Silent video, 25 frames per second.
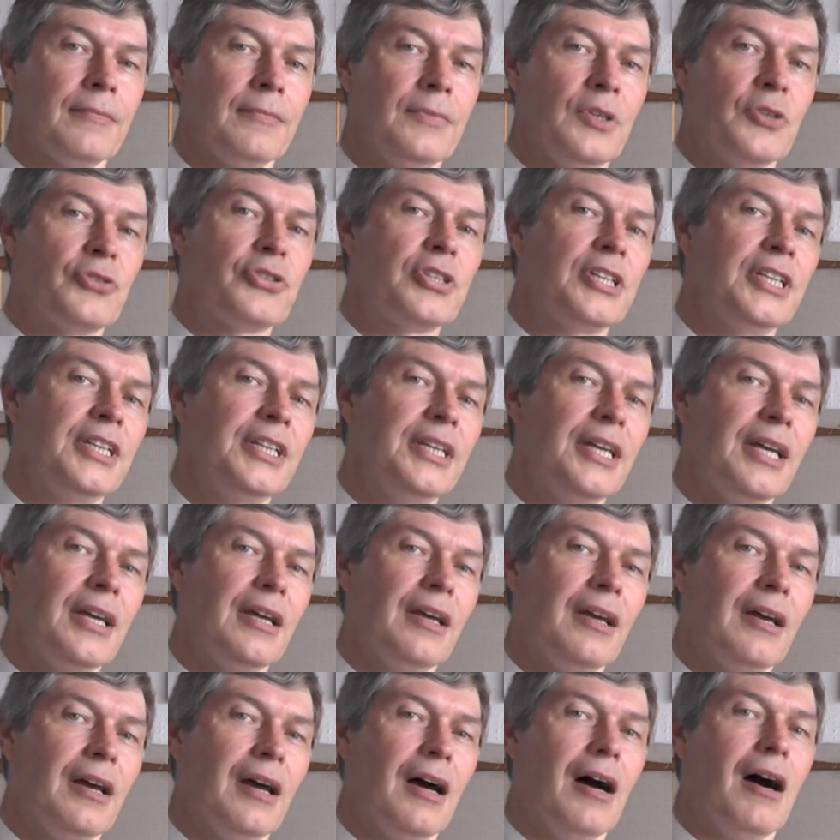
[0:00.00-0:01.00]
You see,
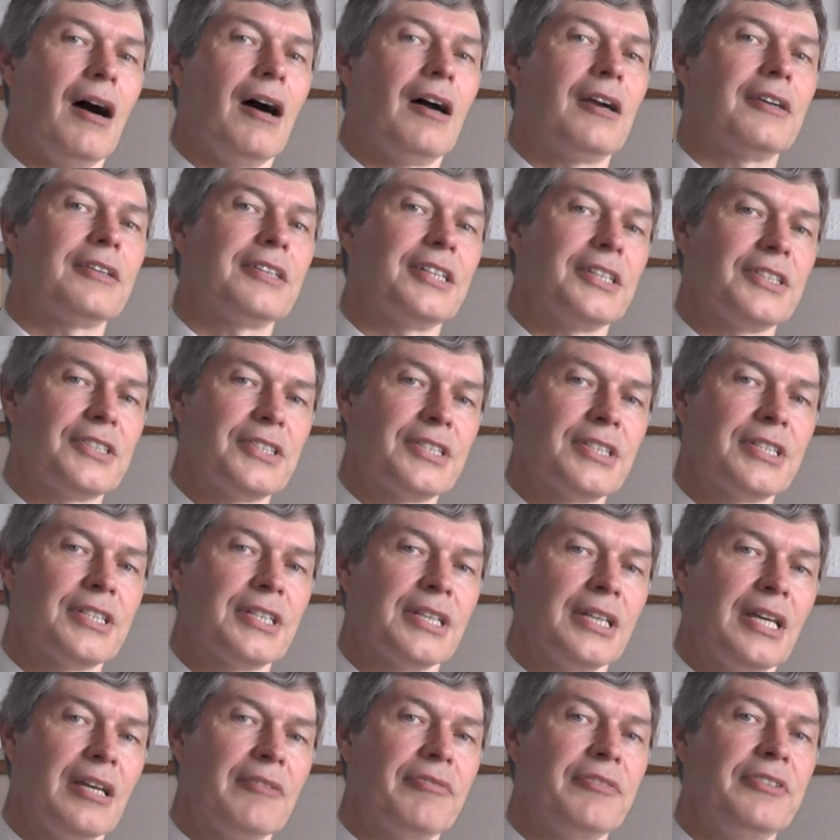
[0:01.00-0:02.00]
art
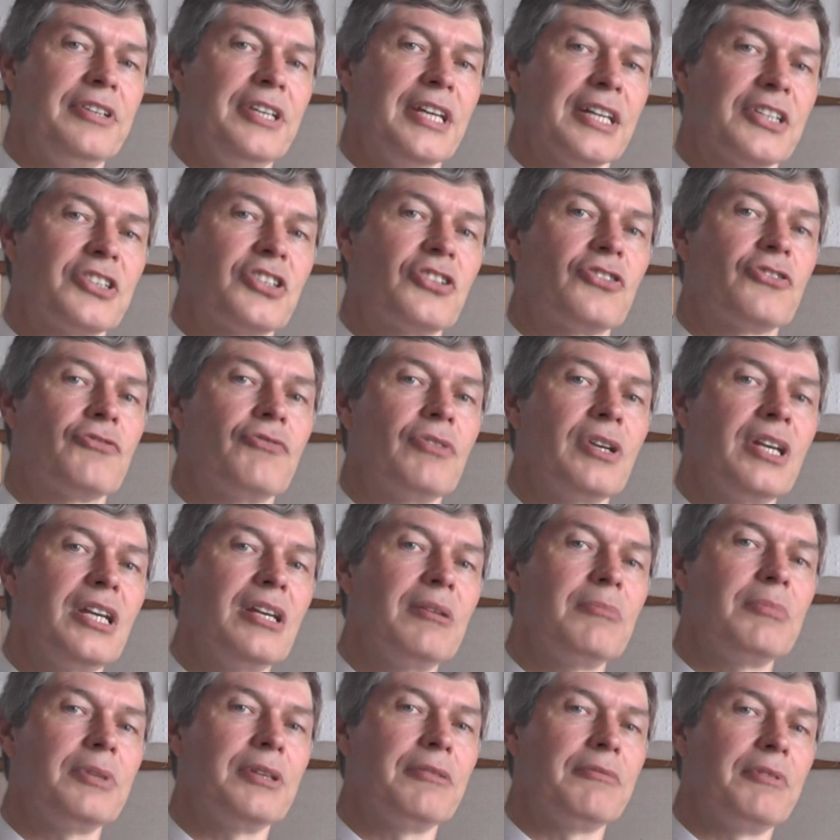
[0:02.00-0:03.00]
is, given the
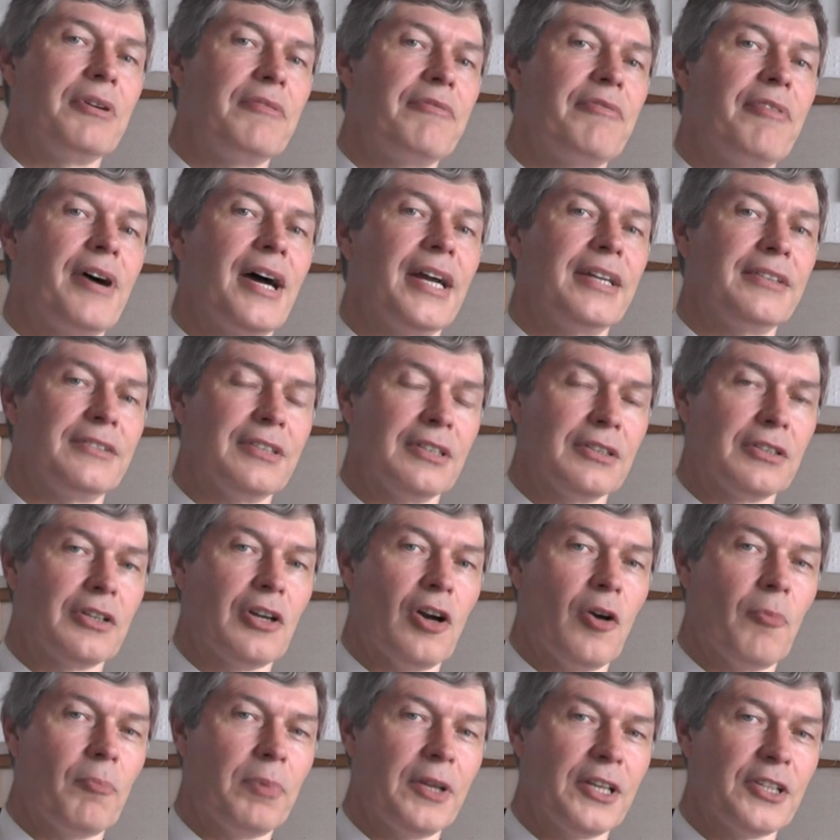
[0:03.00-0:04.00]
extremely refined and
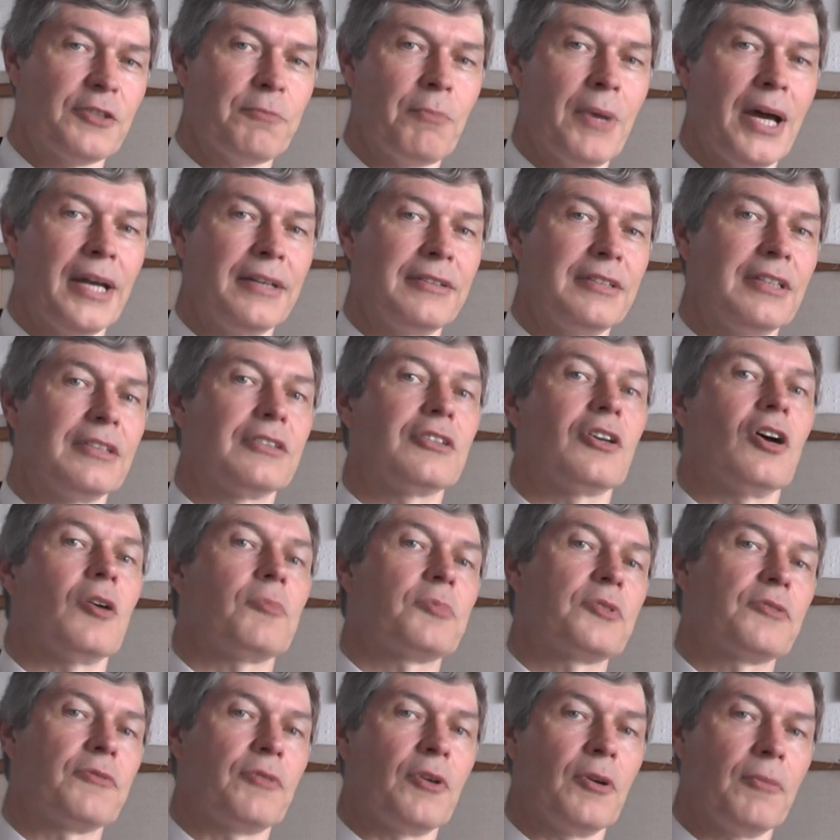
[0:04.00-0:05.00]
complex mind it
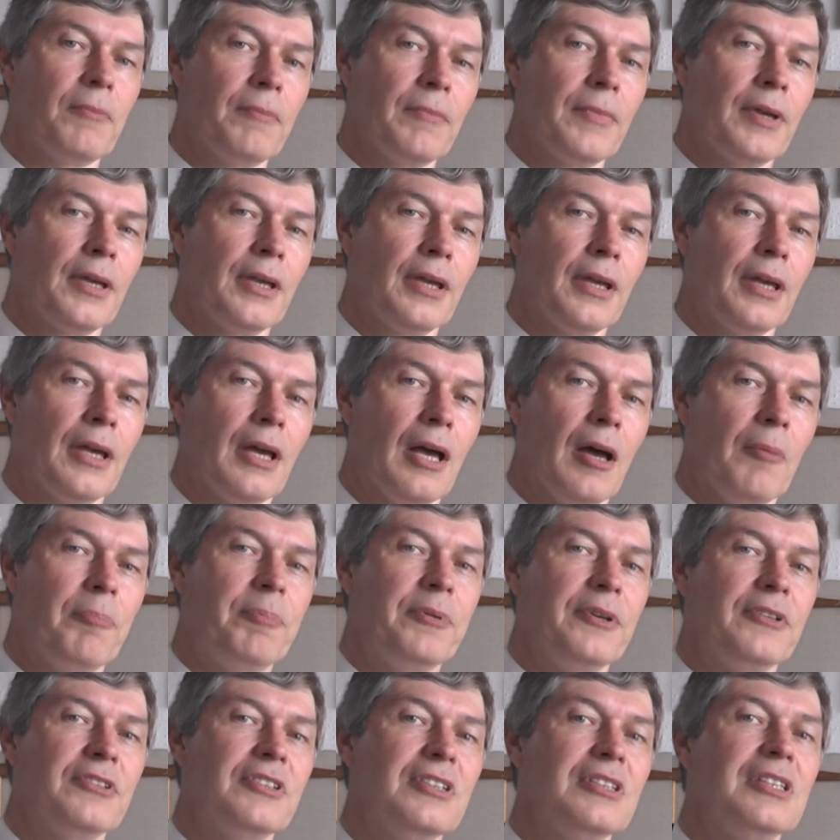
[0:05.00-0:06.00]
comes from, a
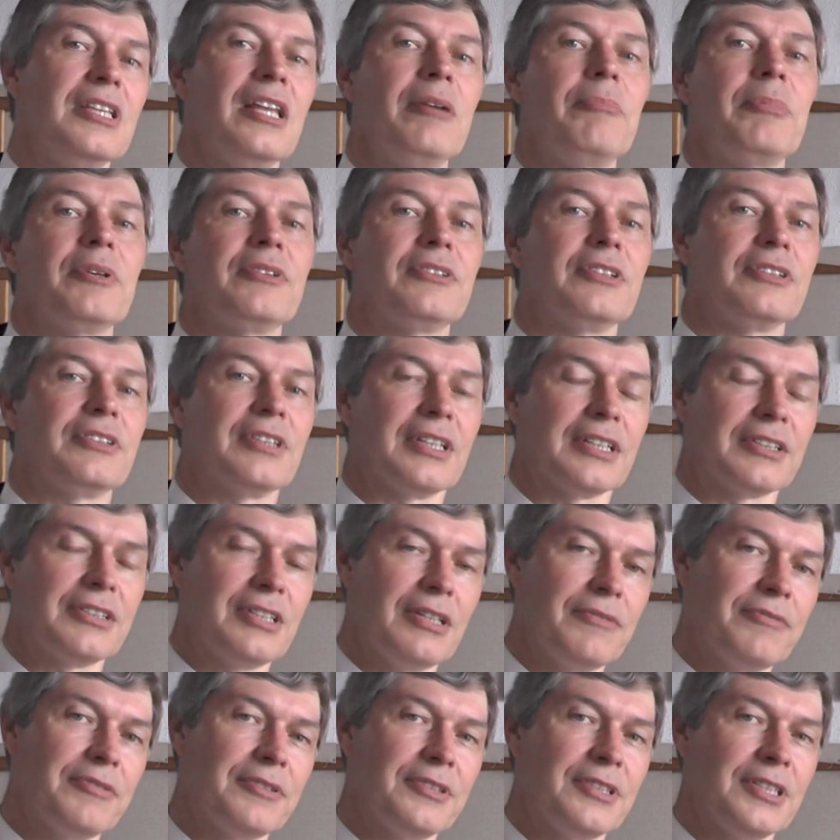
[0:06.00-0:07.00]
pretty limited
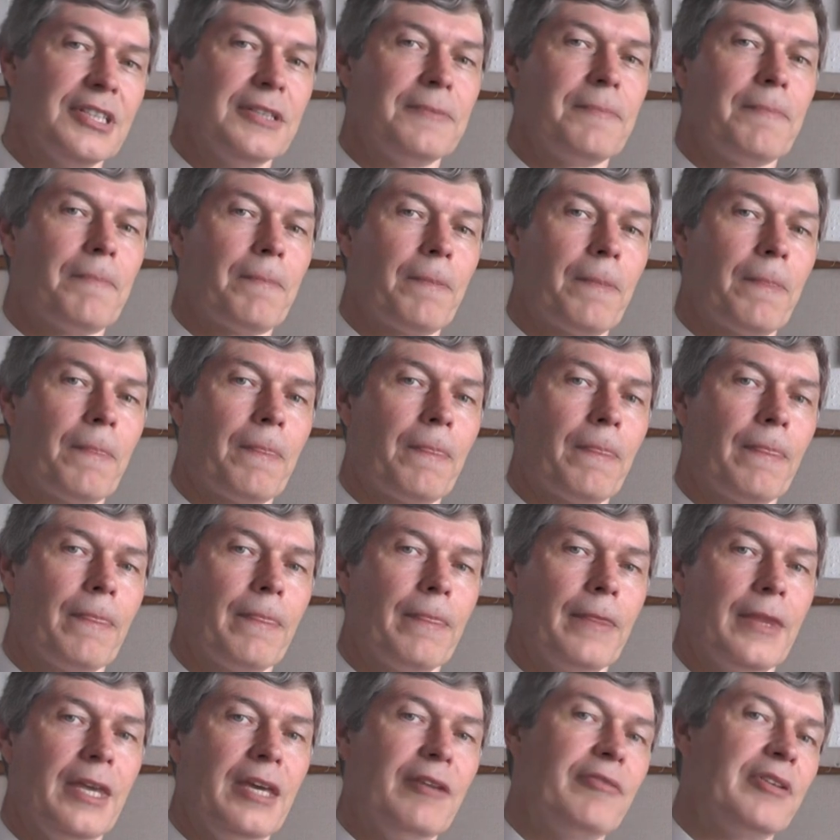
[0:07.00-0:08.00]
activity.
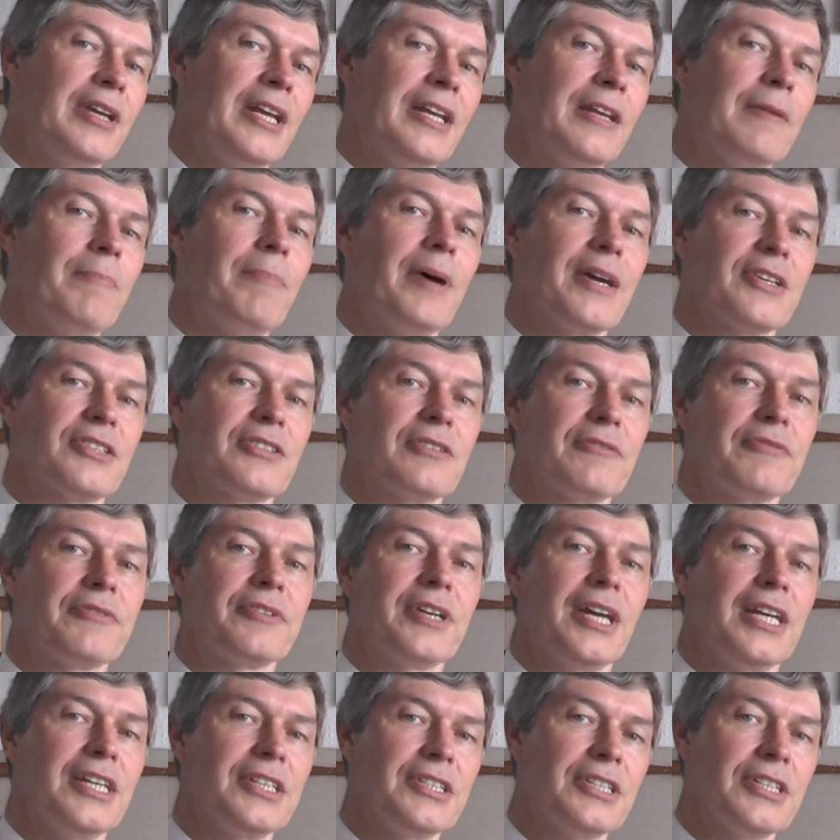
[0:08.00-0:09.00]
Even in the best of
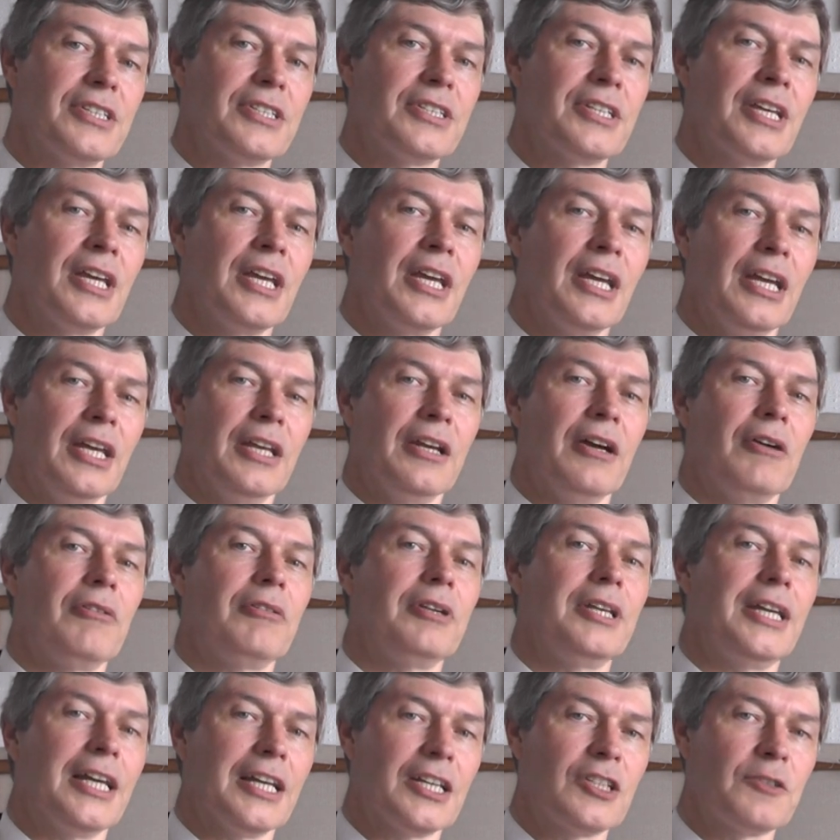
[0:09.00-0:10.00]
cases, it
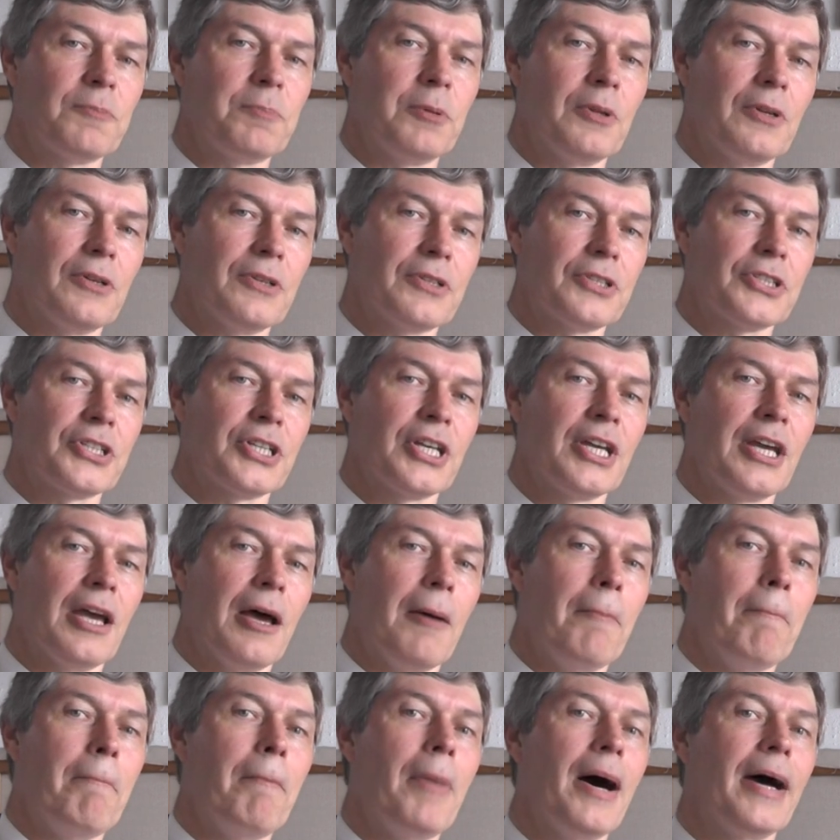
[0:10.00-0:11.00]
only explores
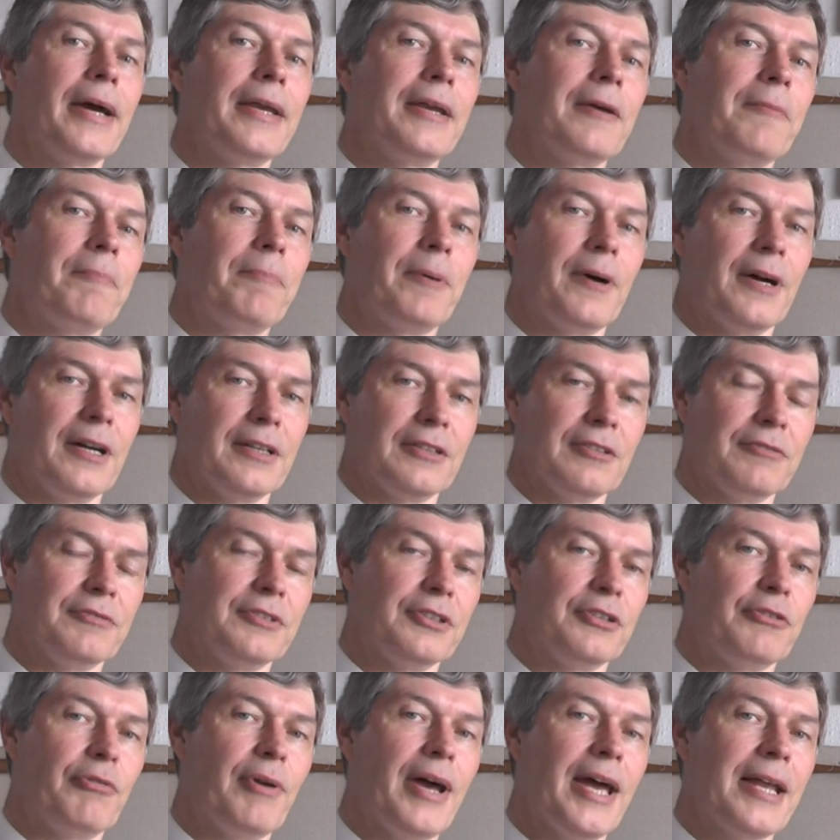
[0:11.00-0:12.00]
a minor part of
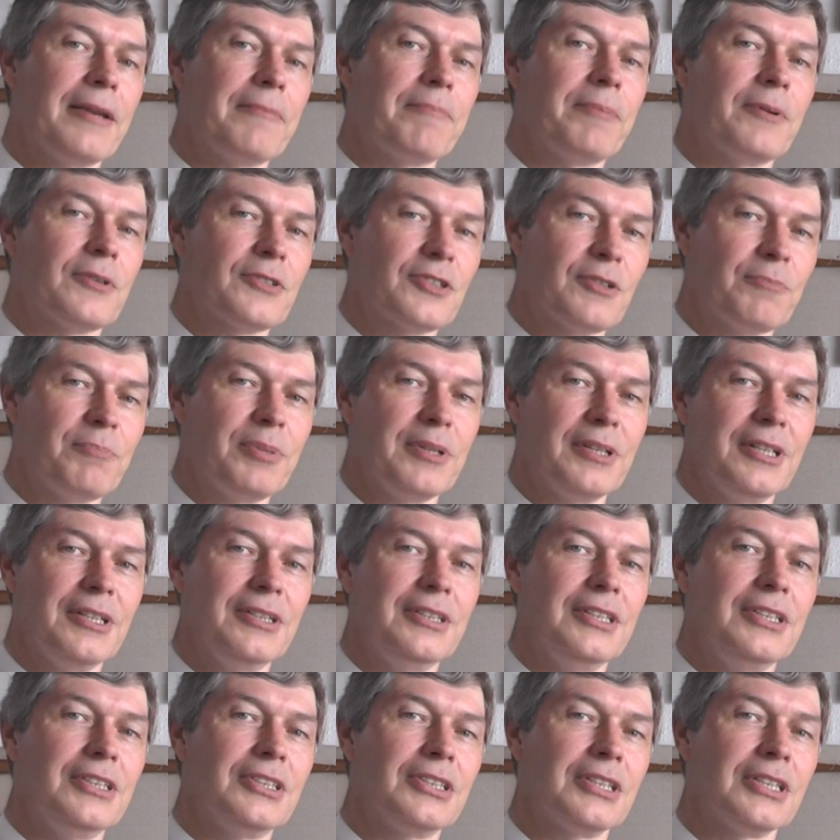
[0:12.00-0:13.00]
the grand
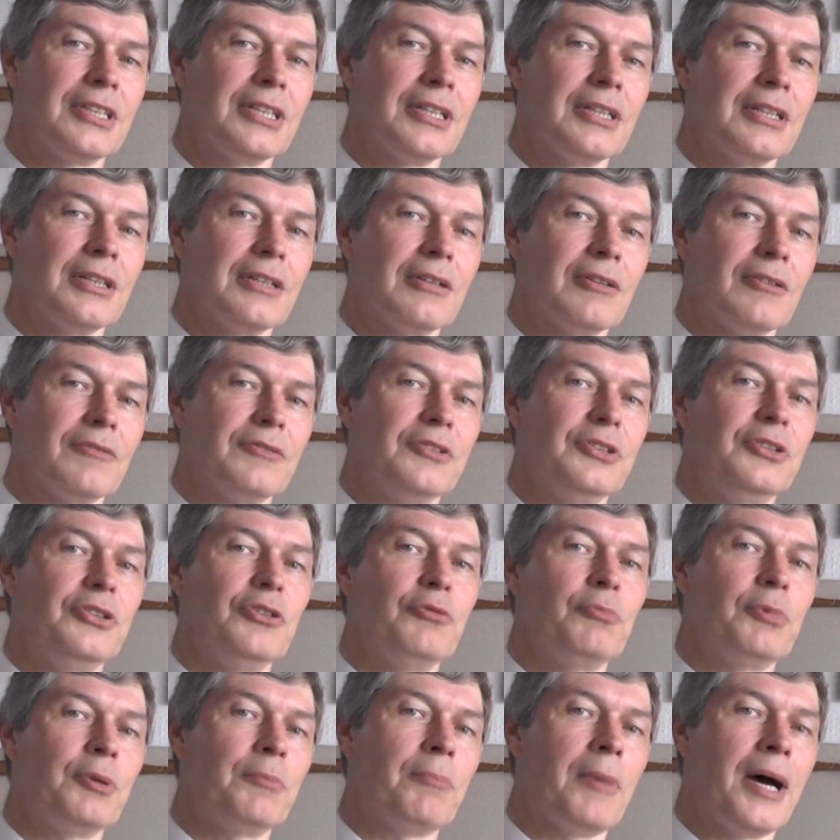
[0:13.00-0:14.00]
possibilities of the
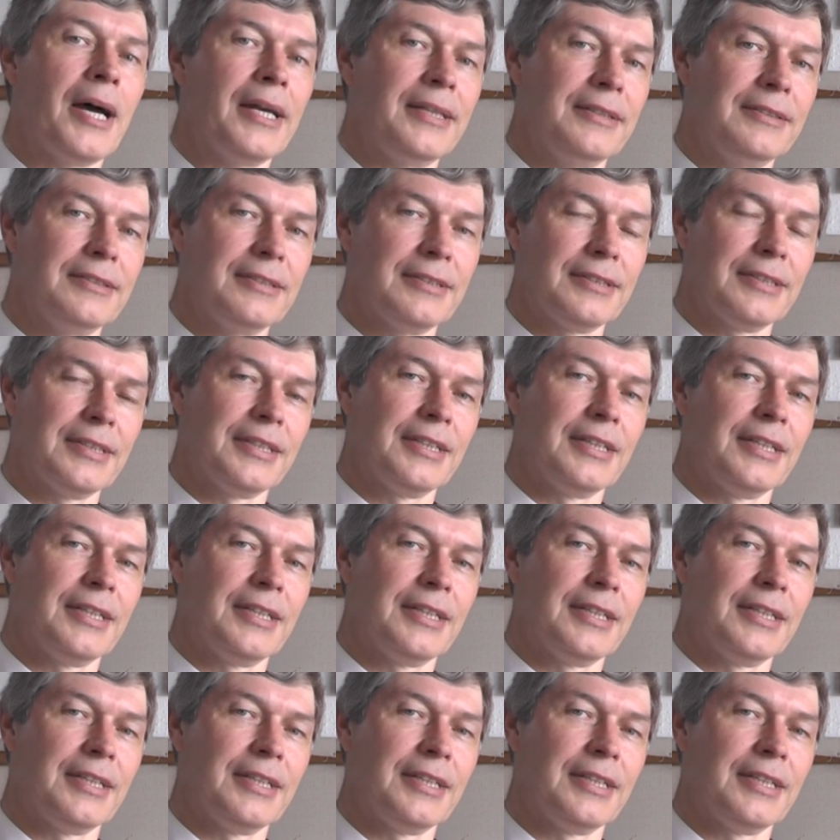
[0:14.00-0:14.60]
human mind.